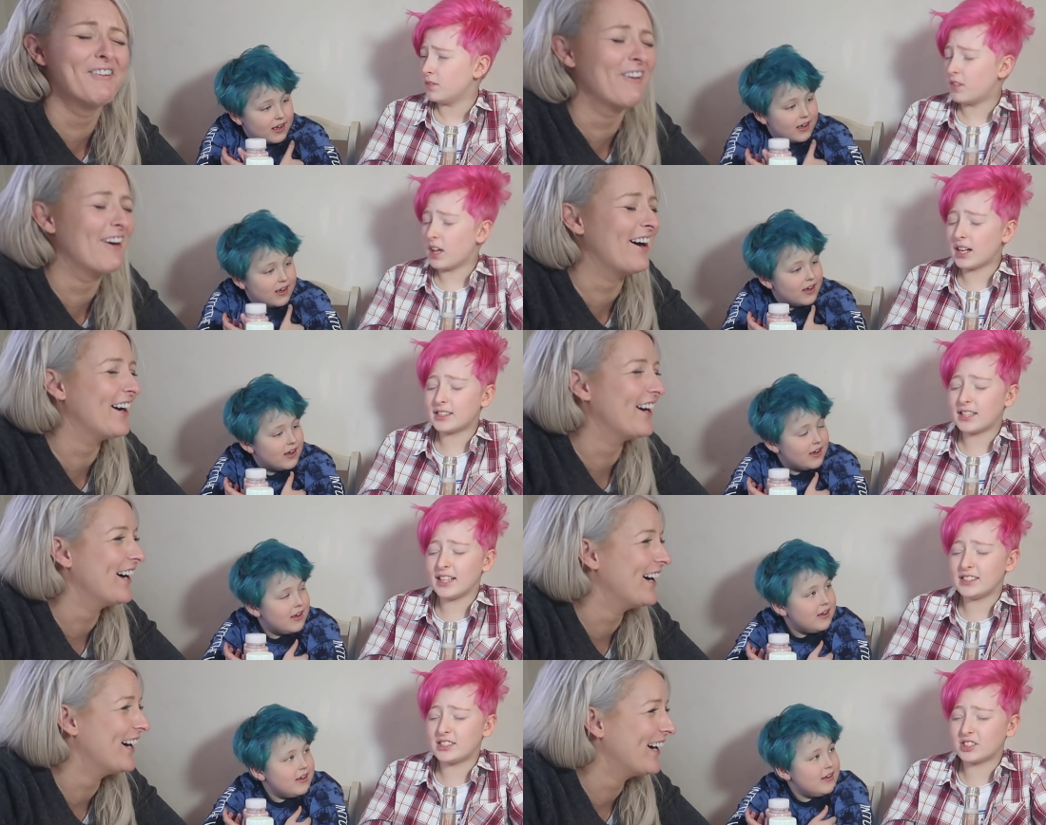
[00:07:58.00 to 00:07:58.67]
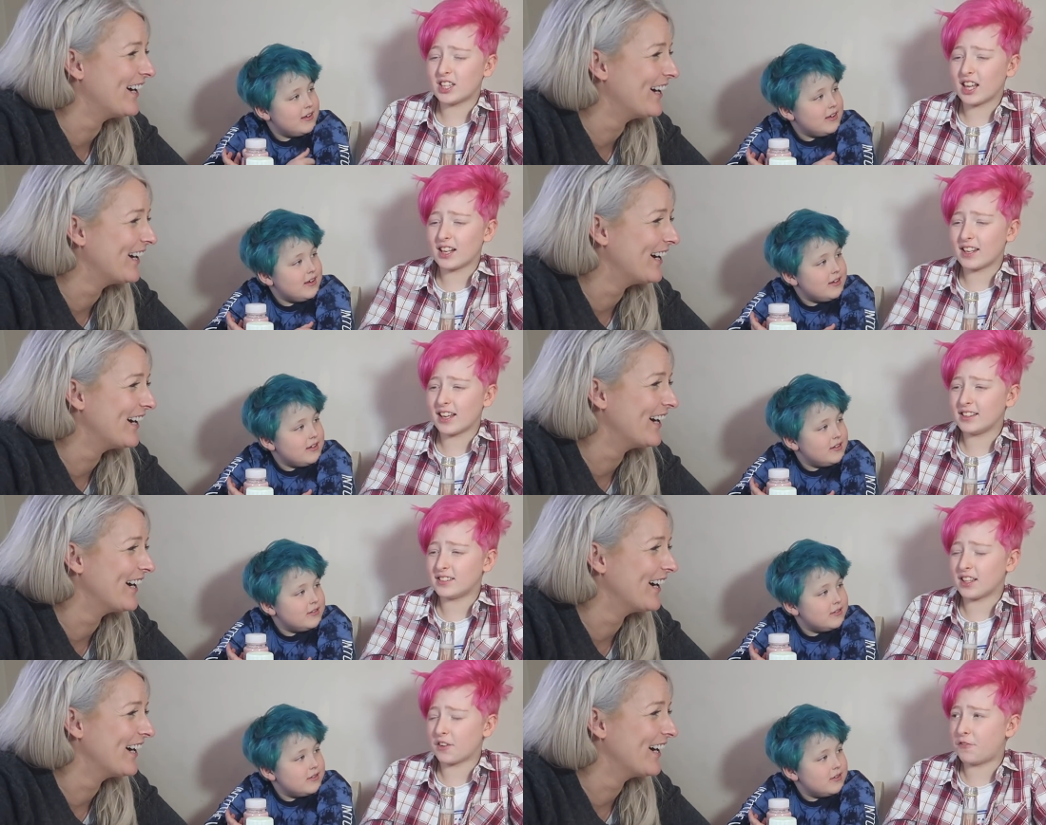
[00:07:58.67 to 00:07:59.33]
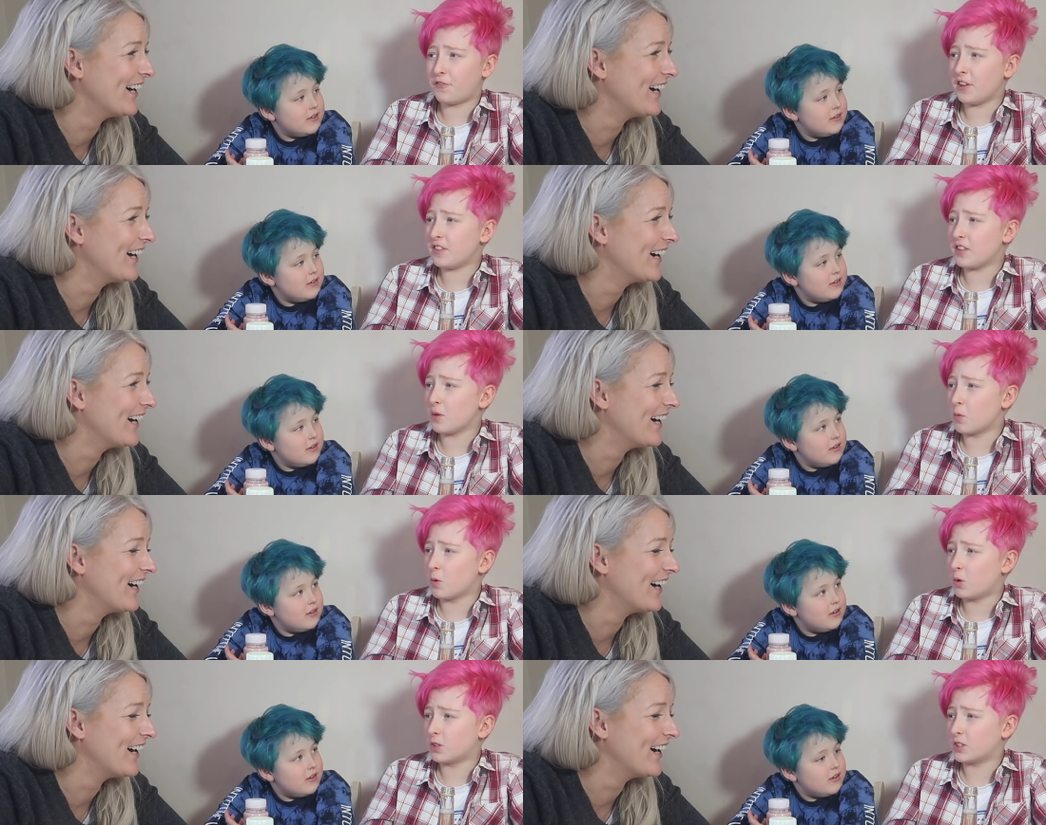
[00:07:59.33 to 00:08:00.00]
Speaker 1: That tastes that tastes like
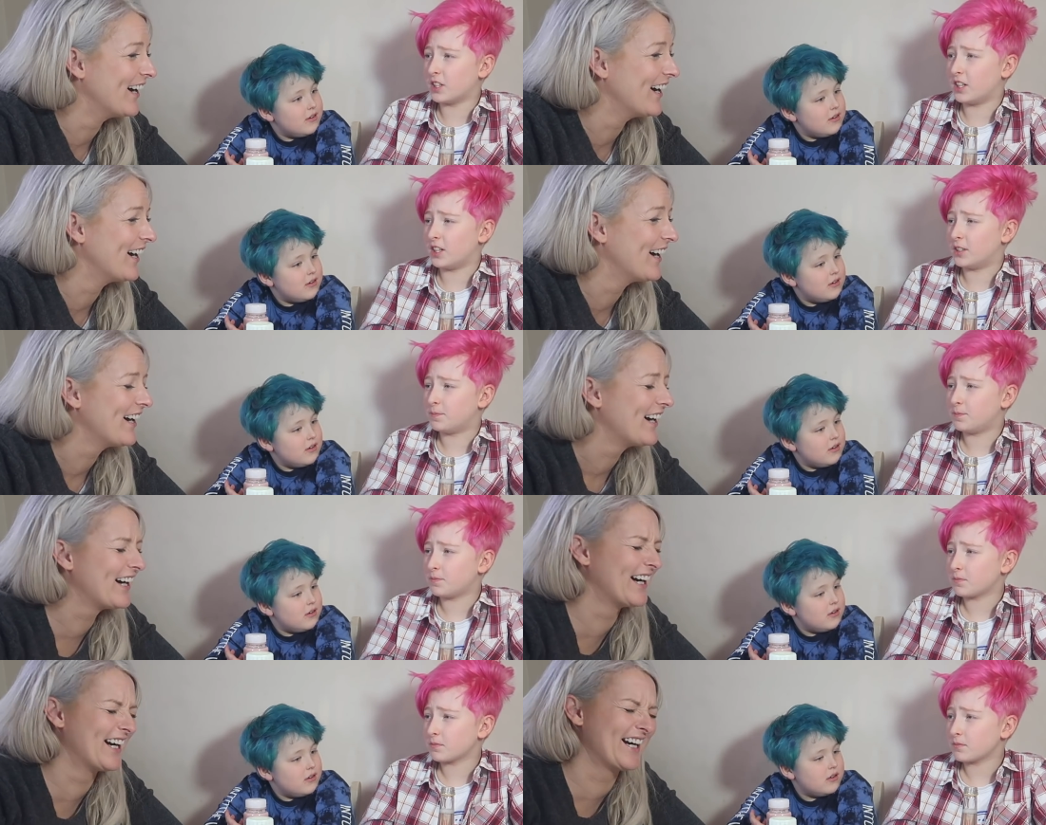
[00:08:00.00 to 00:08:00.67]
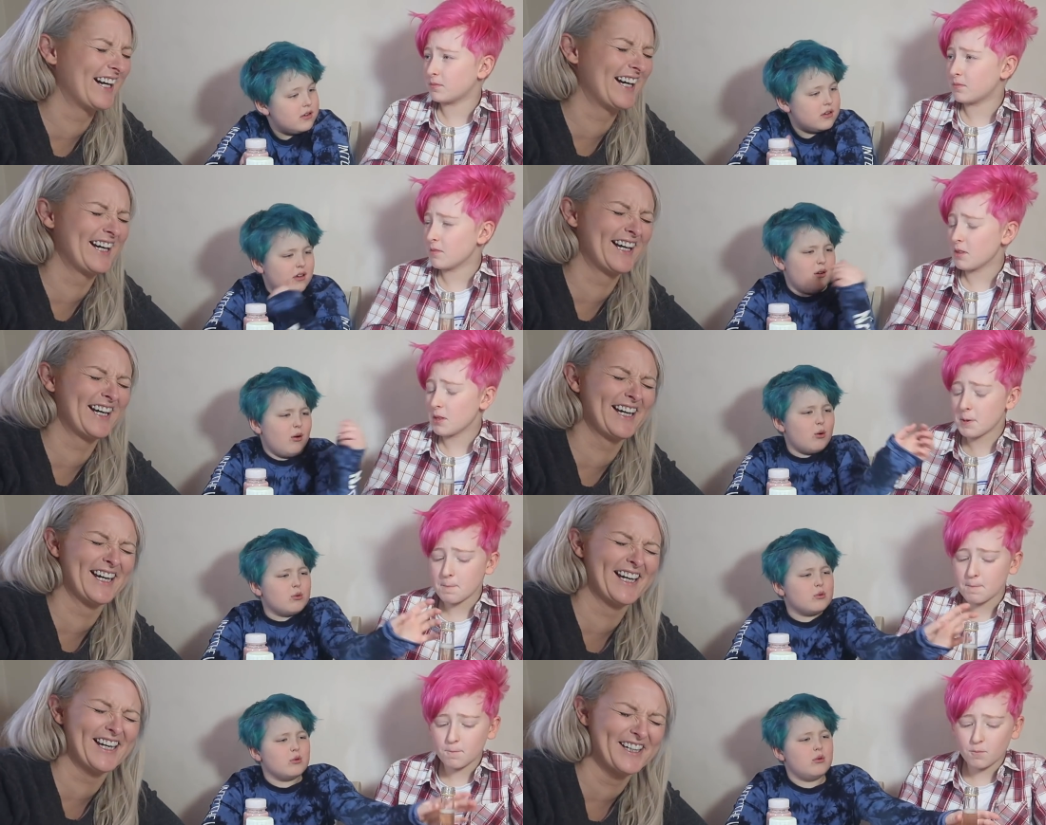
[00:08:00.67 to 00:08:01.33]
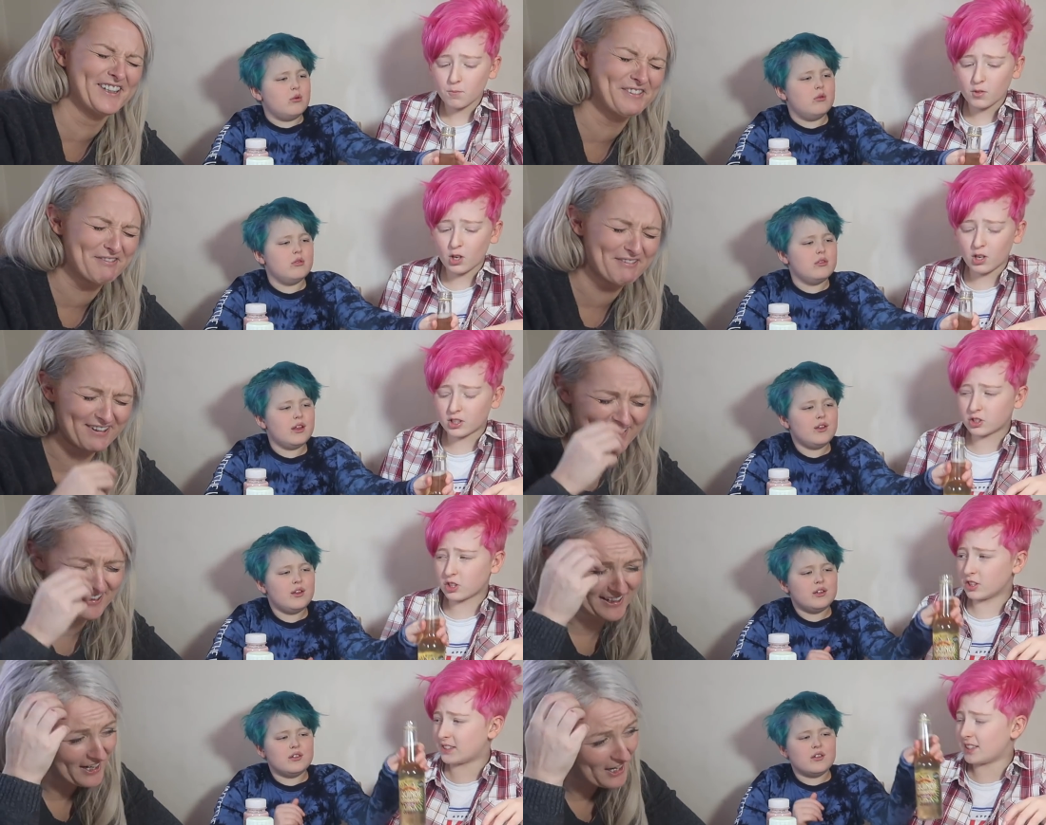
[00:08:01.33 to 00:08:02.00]
fizzy water. Oh,
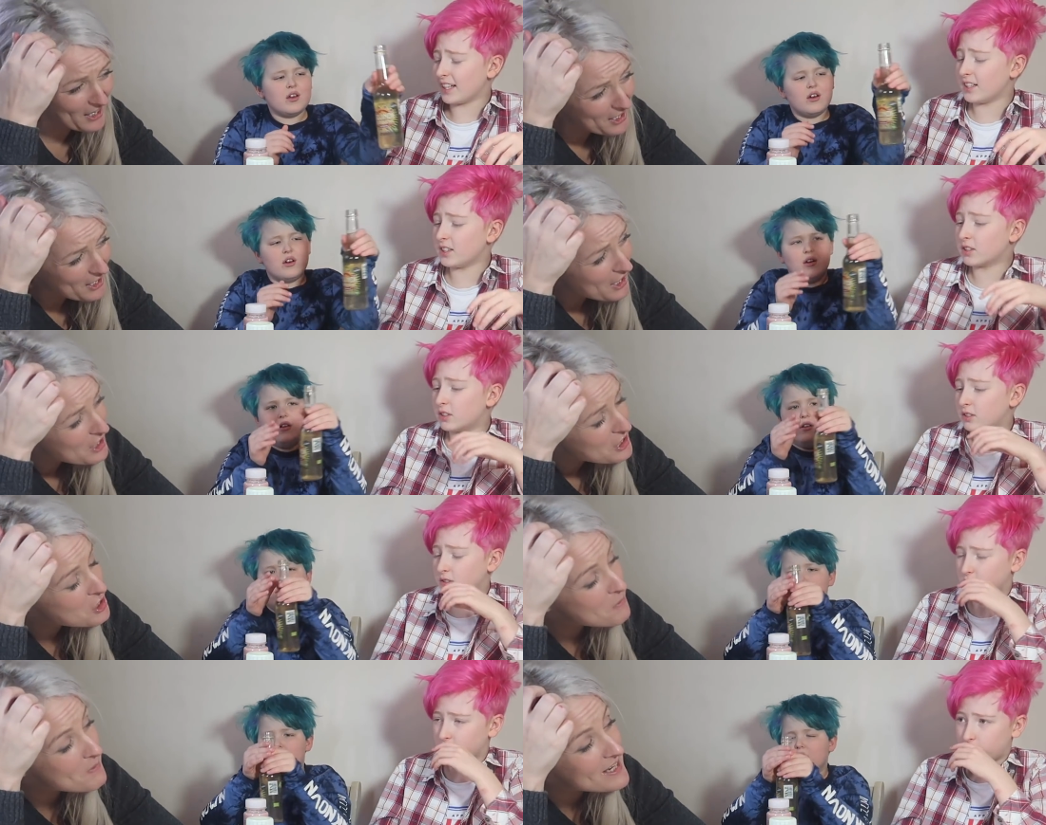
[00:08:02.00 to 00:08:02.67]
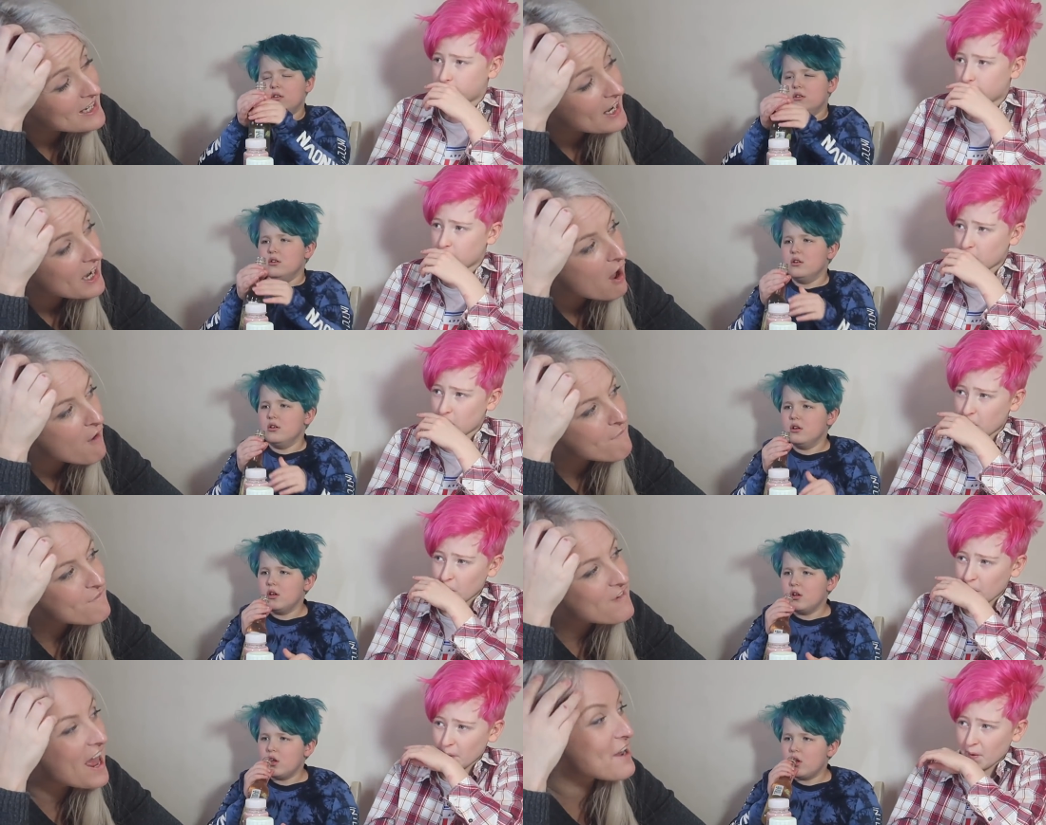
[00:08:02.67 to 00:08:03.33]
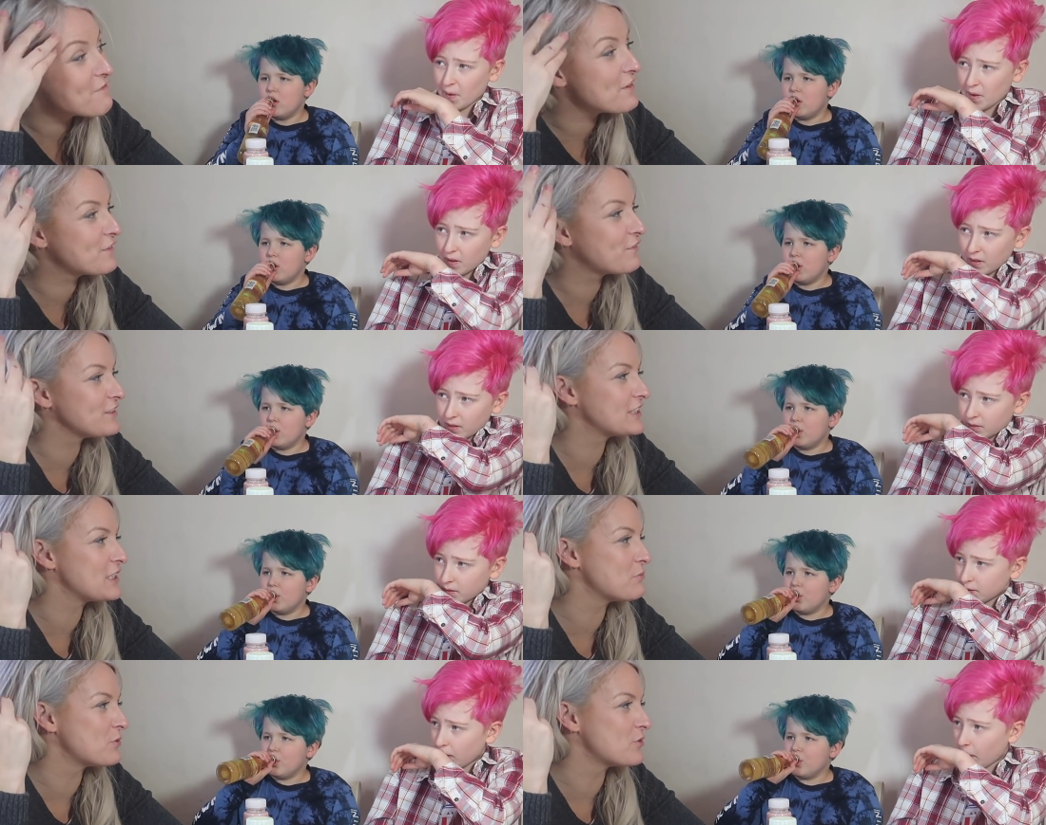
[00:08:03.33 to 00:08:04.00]
Speaker 2: oh, it's got tingle. You mean like a flavoured fizzy